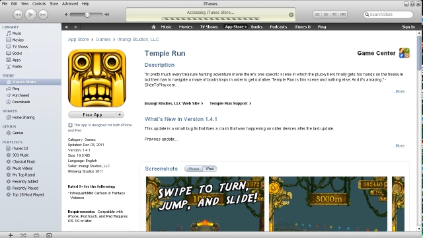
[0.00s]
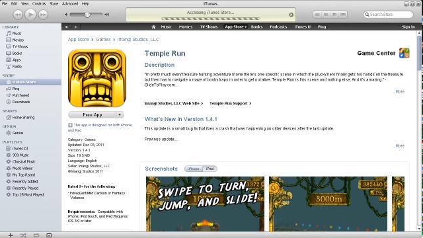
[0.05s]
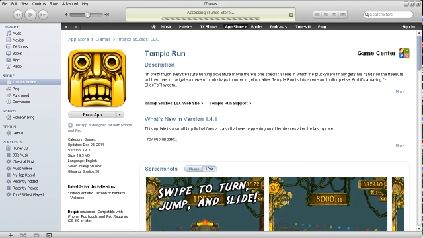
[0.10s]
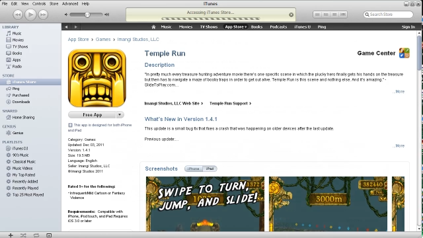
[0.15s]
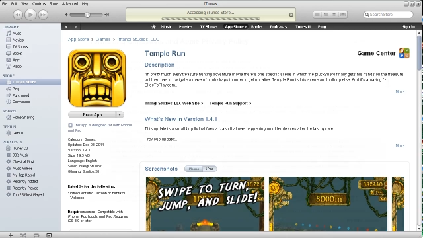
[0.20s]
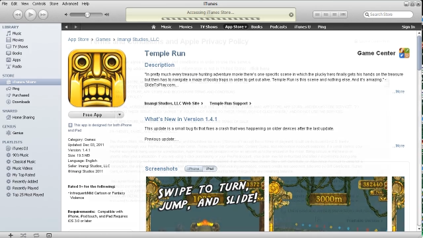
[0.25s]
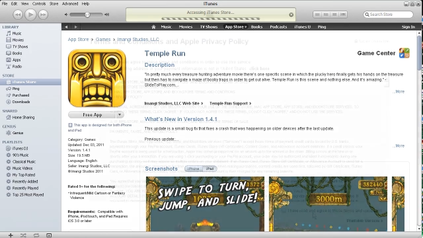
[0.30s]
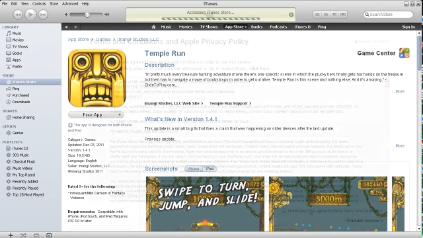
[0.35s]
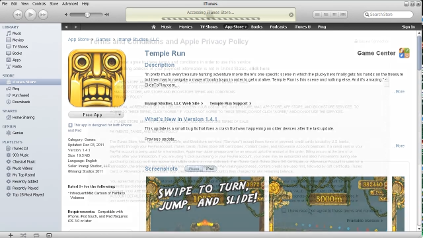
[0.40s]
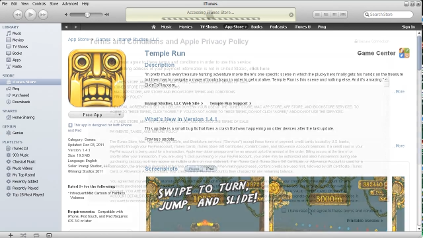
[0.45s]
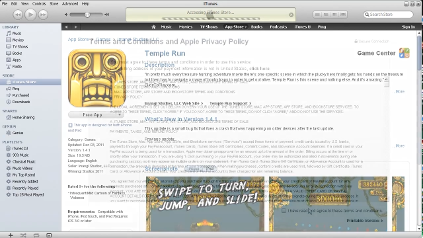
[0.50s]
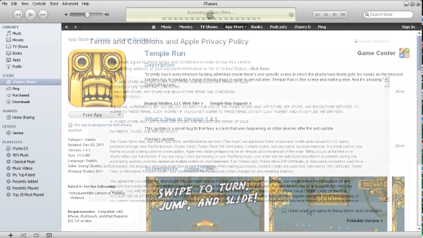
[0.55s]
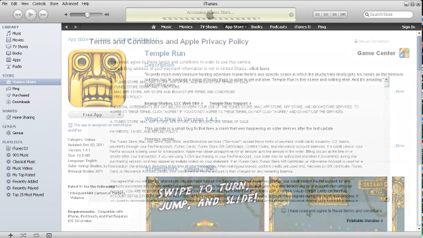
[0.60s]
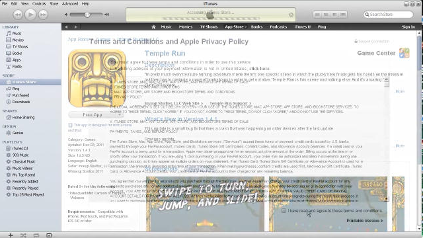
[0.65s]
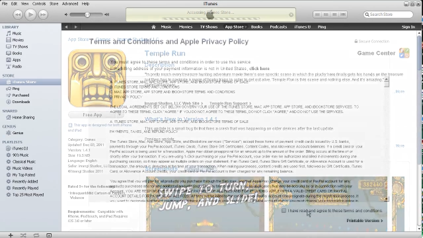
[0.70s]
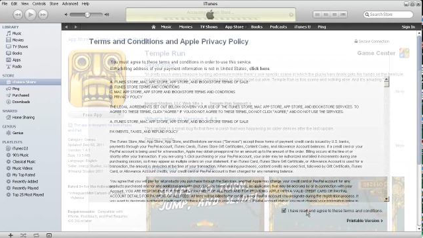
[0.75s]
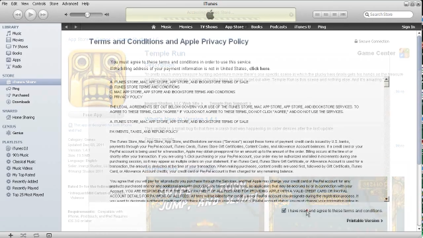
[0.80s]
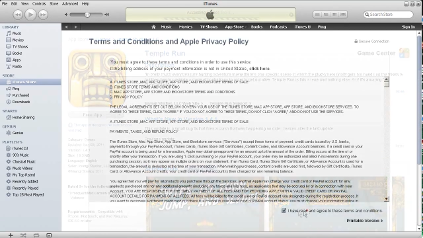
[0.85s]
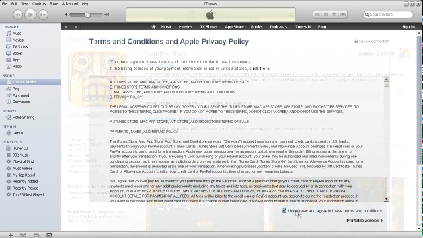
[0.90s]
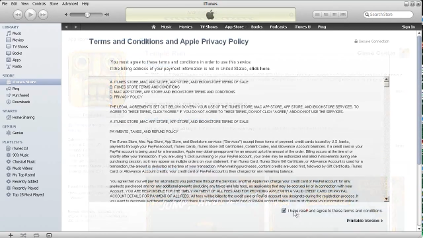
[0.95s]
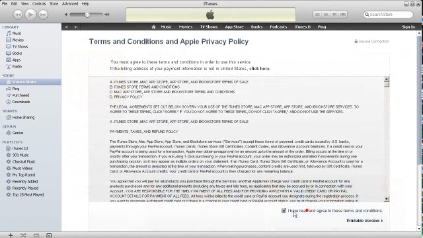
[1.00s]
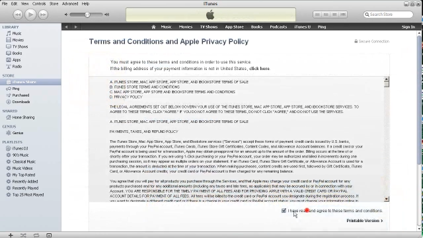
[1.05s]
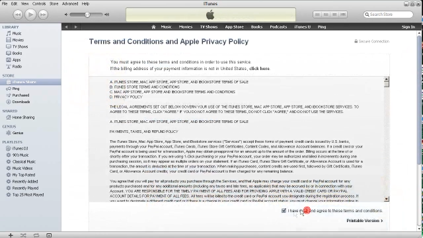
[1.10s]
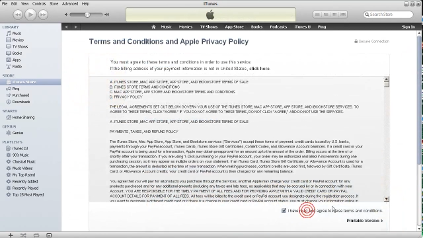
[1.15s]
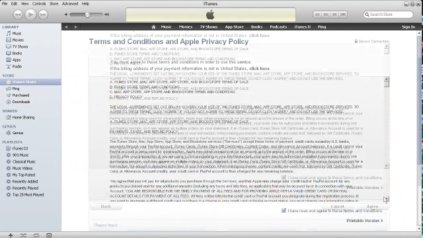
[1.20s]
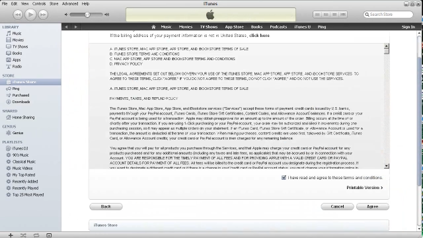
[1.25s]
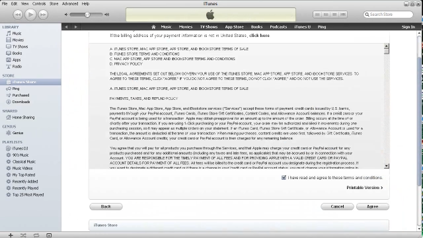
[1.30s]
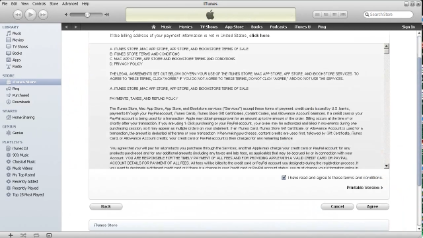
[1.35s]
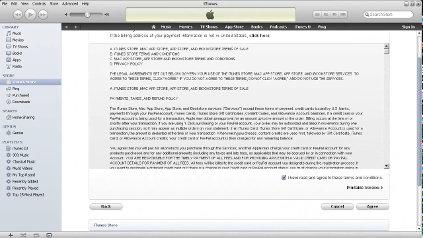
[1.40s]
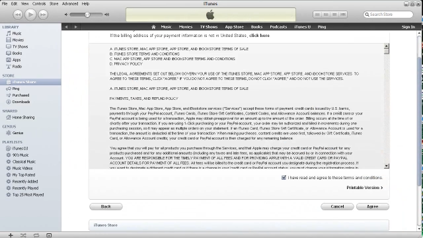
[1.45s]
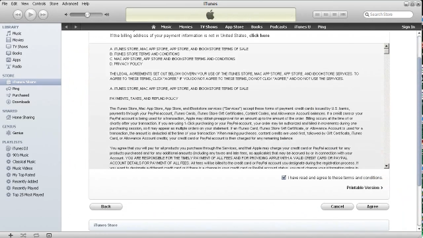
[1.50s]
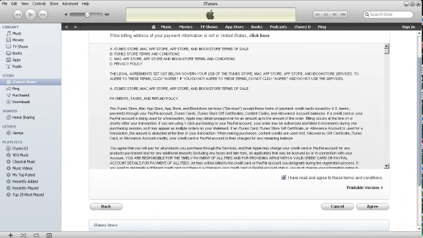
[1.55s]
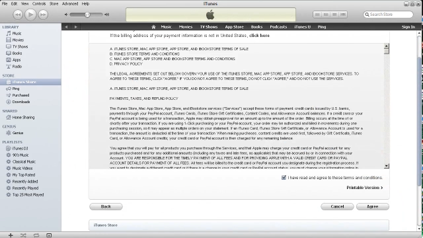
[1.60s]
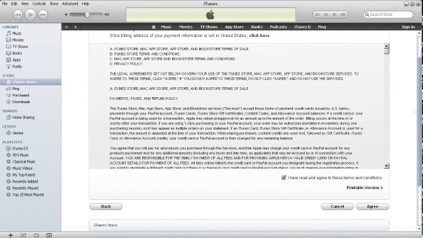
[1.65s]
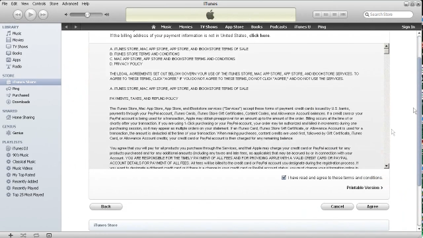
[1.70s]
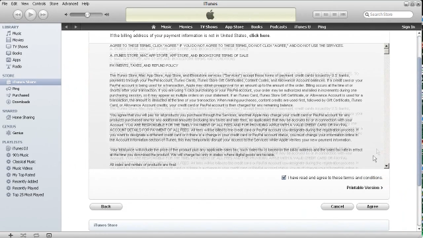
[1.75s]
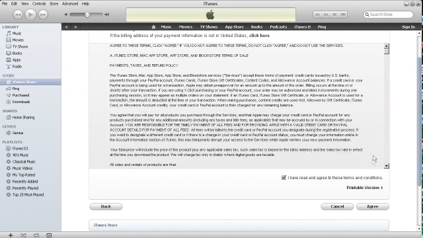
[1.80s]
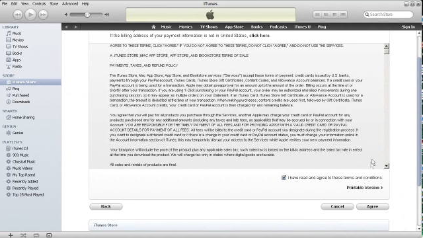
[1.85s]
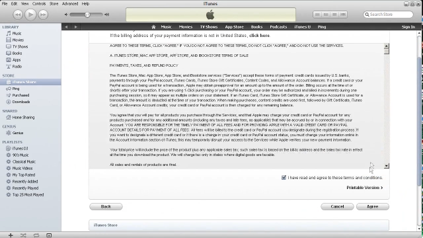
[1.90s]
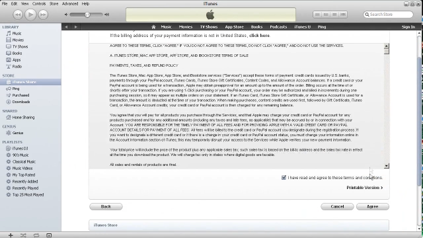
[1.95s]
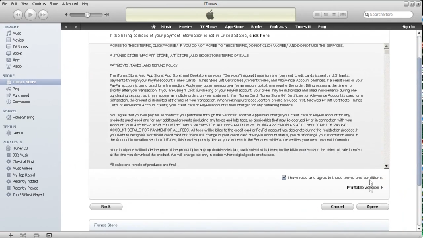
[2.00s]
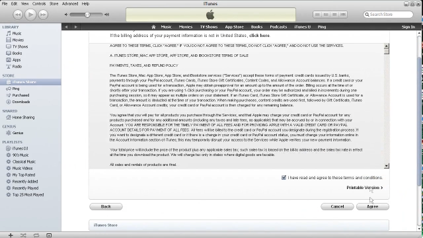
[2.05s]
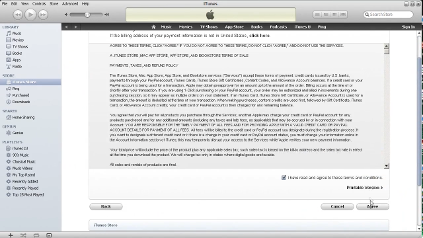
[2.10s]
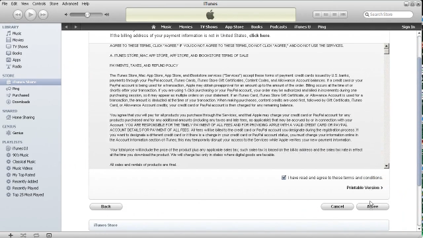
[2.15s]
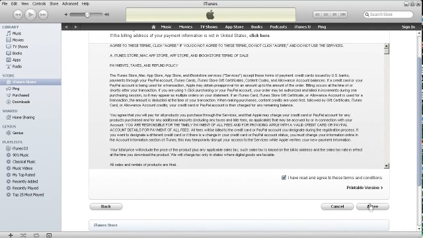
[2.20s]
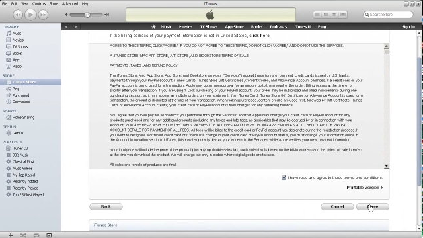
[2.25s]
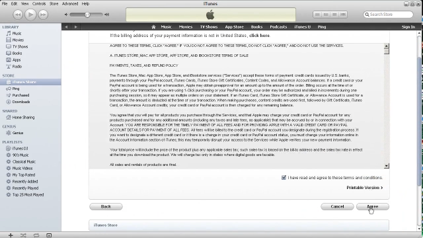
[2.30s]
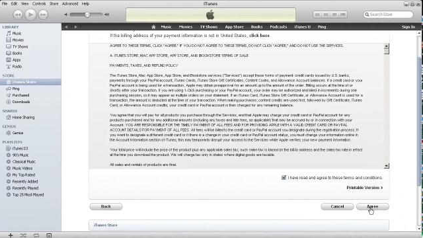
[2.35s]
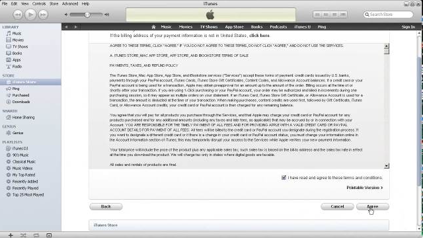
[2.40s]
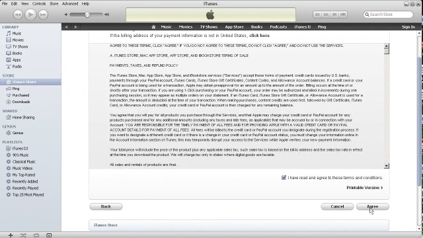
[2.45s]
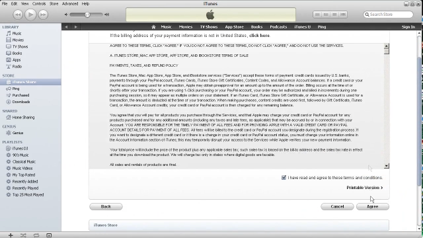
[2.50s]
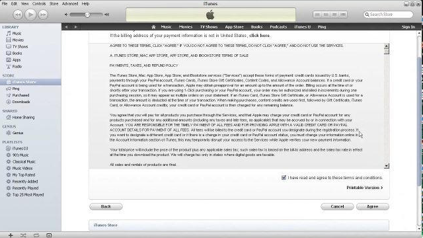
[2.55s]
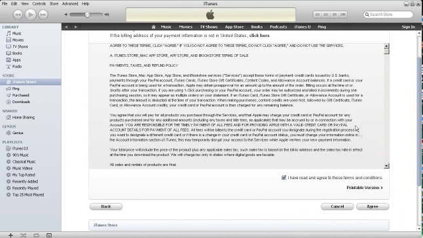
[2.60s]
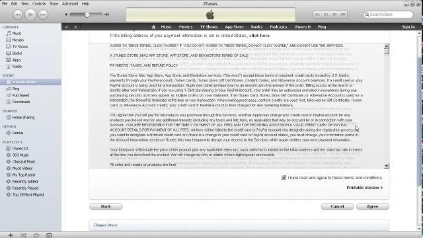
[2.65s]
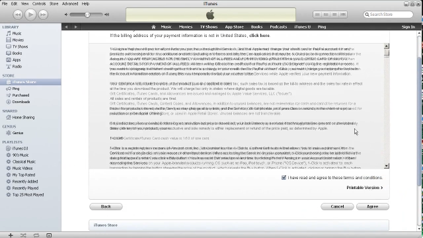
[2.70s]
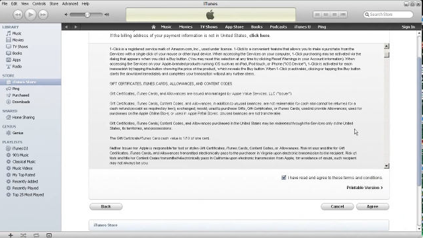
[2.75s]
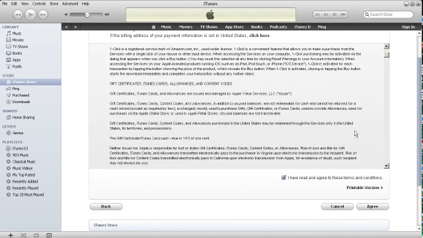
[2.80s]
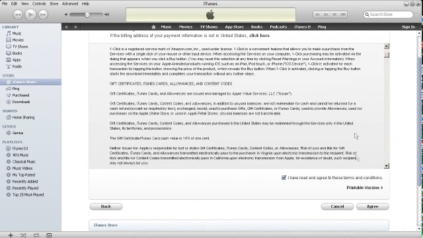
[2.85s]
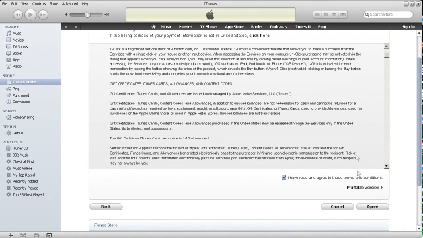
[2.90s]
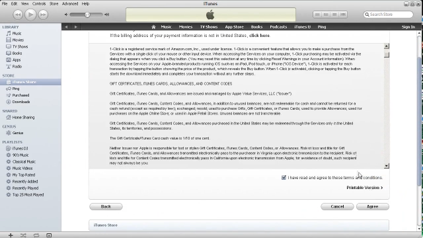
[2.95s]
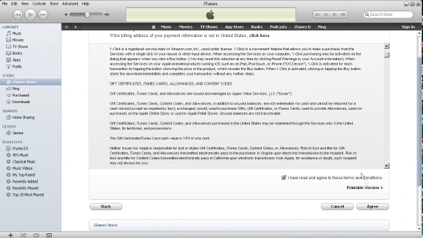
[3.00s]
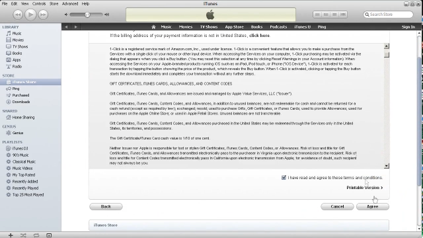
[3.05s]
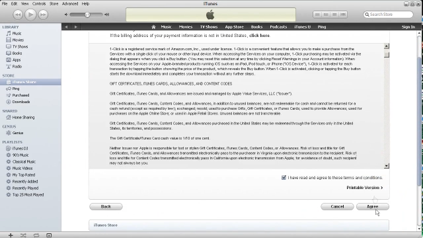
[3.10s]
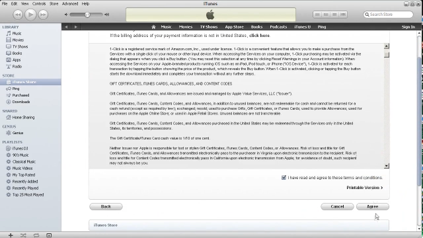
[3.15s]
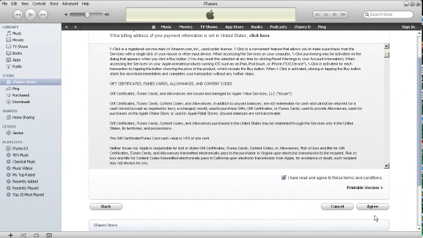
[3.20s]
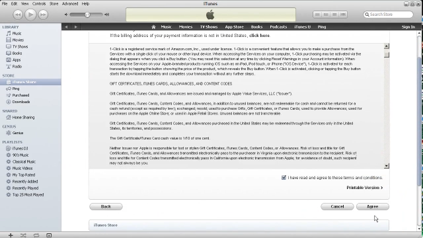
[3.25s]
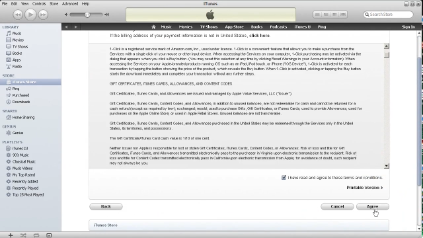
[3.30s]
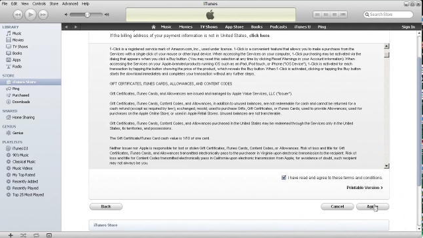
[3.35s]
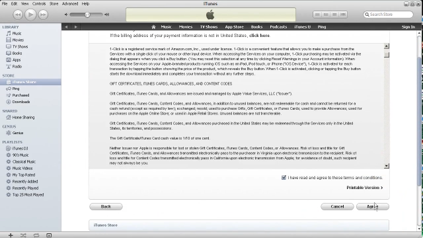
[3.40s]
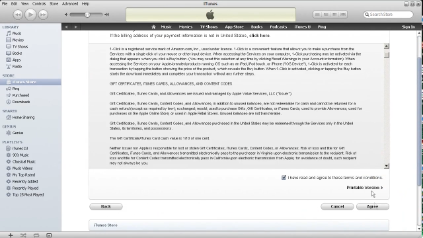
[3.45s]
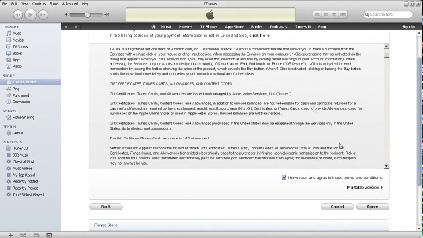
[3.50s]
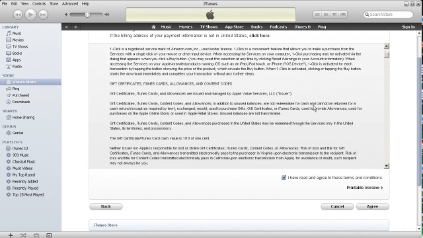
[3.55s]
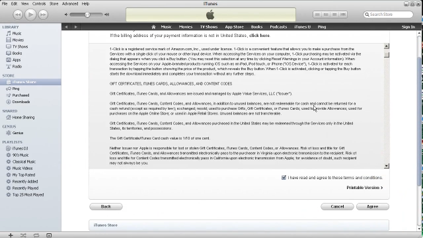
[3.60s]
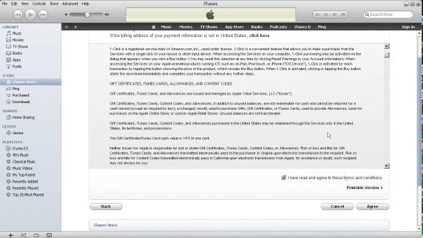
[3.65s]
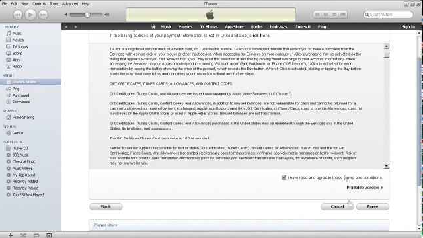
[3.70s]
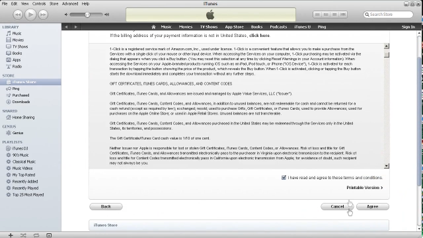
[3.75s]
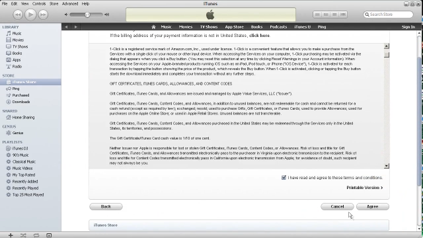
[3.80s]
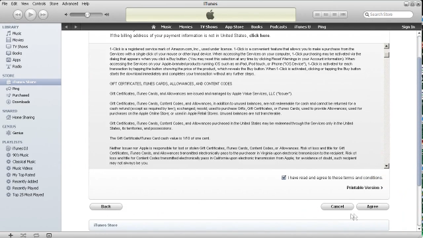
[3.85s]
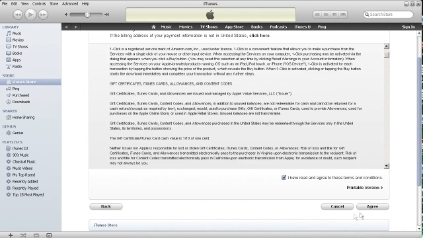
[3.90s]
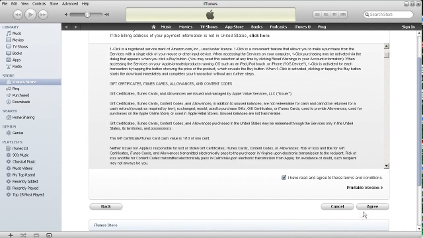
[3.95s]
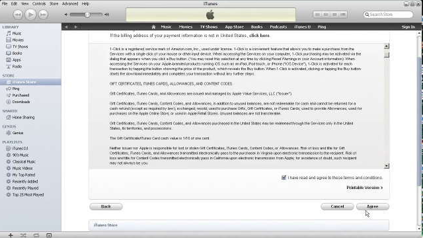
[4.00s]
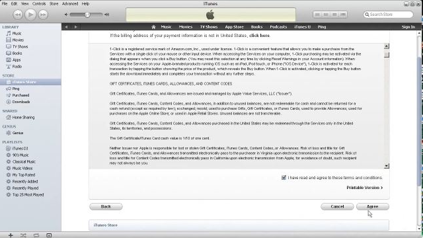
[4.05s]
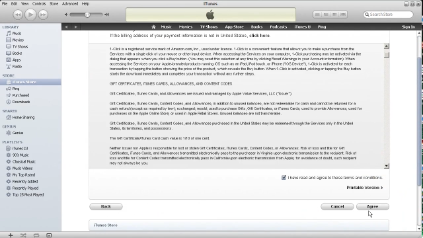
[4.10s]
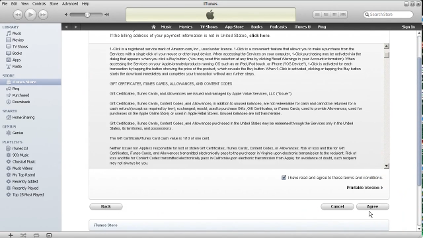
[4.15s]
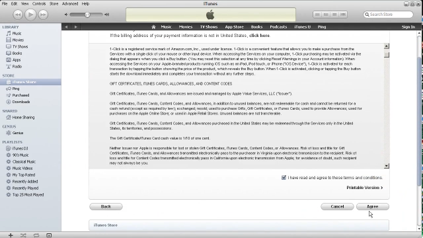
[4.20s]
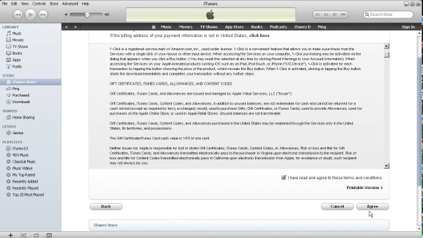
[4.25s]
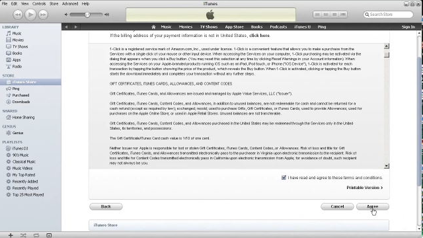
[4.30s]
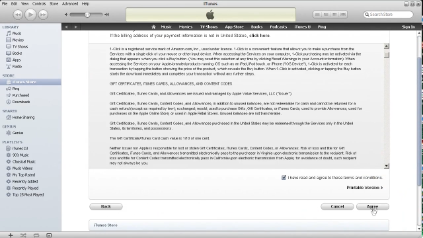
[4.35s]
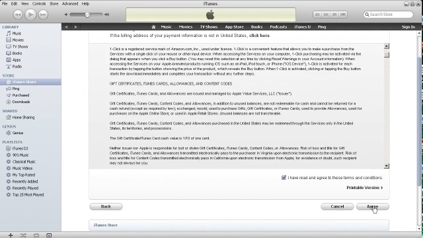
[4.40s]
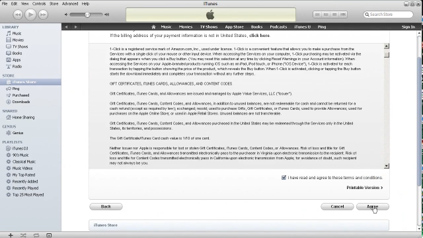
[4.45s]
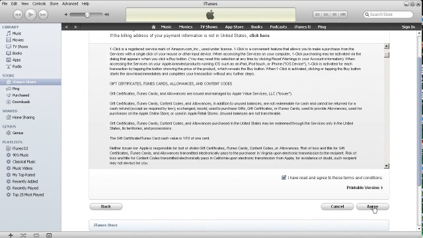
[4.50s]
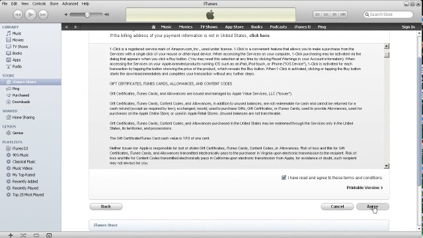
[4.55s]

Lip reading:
Nobody's mouth can be seen.